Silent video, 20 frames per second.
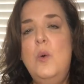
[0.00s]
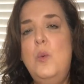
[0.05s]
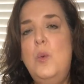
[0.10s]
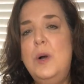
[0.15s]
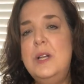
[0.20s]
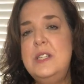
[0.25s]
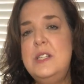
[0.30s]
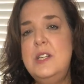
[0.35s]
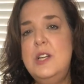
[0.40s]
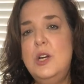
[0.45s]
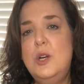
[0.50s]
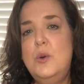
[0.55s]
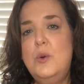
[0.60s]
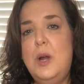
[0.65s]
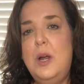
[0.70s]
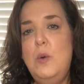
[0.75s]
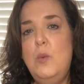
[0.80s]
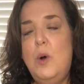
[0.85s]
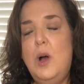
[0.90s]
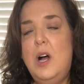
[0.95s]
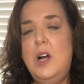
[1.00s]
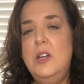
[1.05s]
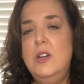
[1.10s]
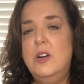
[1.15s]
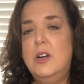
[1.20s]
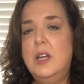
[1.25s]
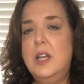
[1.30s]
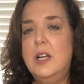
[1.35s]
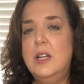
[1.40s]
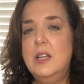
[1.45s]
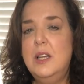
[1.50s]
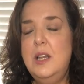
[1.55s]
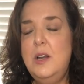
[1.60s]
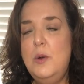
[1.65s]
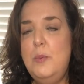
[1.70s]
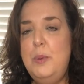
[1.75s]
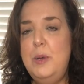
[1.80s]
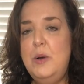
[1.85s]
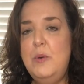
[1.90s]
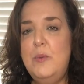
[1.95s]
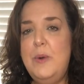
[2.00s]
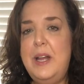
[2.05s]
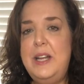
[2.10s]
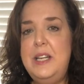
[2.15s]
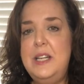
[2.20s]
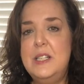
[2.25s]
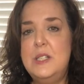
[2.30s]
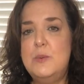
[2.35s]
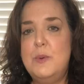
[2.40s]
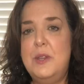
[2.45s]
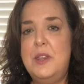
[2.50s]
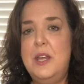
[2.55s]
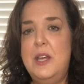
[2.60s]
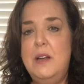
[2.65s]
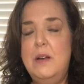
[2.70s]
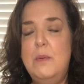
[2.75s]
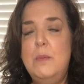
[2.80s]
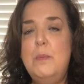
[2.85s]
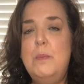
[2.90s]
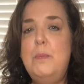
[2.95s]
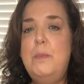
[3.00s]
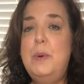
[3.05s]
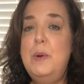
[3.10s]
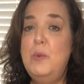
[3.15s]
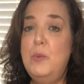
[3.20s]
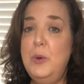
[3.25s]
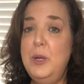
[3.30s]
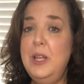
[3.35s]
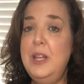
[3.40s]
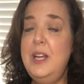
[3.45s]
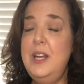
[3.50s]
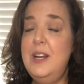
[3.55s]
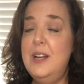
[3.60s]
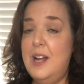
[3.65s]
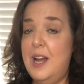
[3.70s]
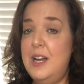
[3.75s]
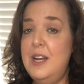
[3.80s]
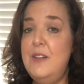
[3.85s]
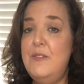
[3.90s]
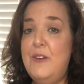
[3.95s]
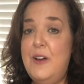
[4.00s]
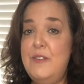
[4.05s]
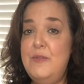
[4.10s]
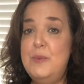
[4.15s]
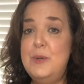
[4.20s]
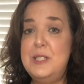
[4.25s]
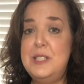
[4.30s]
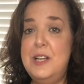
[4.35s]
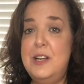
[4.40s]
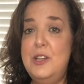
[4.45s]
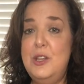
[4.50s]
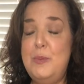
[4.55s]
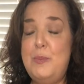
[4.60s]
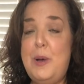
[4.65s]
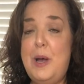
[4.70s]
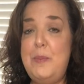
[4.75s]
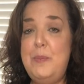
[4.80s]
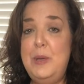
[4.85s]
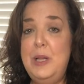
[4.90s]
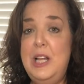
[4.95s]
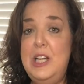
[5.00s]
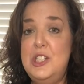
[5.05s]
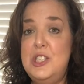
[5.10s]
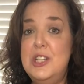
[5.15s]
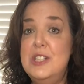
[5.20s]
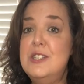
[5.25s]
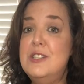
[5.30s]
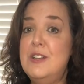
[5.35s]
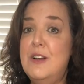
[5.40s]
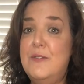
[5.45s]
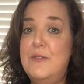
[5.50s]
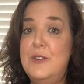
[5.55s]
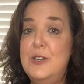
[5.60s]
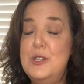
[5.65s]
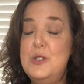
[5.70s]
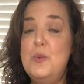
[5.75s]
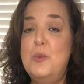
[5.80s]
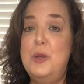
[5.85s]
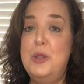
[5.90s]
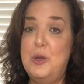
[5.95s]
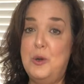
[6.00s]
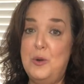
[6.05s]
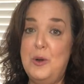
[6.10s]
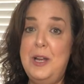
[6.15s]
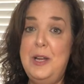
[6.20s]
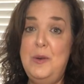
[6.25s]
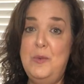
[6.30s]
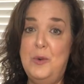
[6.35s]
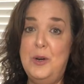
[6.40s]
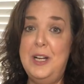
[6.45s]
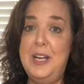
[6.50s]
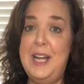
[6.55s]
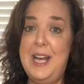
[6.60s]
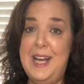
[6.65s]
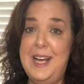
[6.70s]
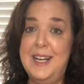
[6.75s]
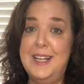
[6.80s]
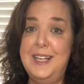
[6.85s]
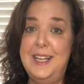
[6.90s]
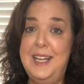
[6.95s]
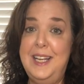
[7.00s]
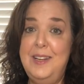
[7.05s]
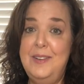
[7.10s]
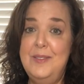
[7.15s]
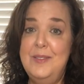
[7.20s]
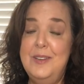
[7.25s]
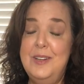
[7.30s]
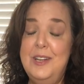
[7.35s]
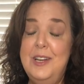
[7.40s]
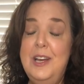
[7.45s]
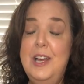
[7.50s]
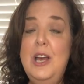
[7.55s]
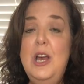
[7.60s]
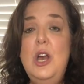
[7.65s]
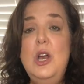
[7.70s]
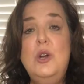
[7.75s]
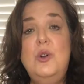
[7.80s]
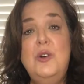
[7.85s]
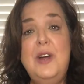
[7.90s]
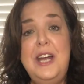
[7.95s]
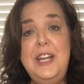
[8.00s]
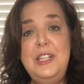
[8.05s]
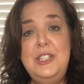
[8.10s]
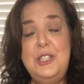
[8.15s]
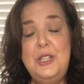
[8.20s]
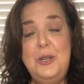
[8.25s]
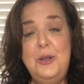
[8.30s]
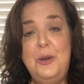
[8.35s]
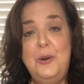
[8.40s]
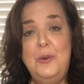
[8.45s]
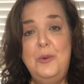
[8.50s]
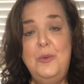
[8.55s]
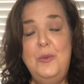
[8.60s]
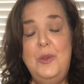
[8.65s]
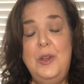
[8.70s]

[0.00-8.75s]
Once in a great while, you'll get a little bit of redness with it, but really 95% of the population suffers with grade one acne. Grade two